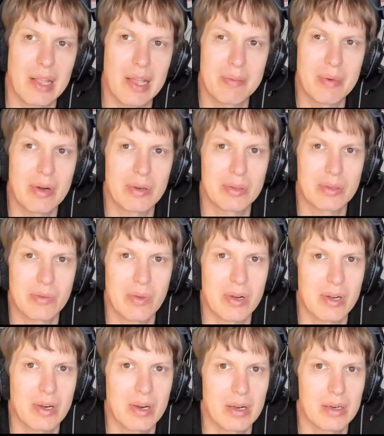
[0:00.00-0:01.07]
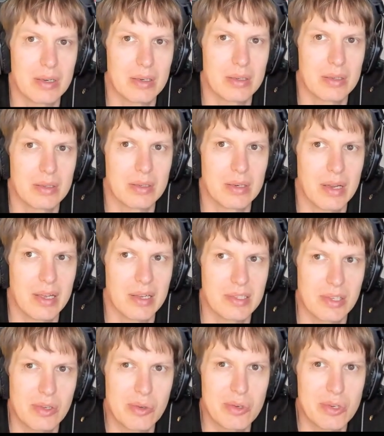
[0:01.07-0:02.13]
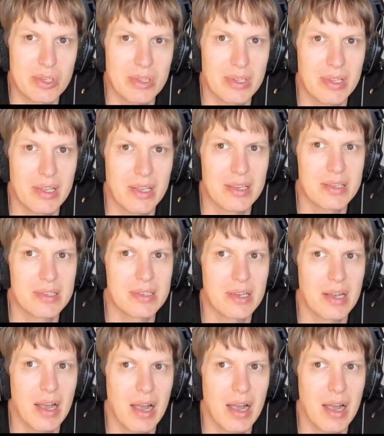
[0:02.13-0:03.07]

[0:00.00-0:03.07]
about query execution is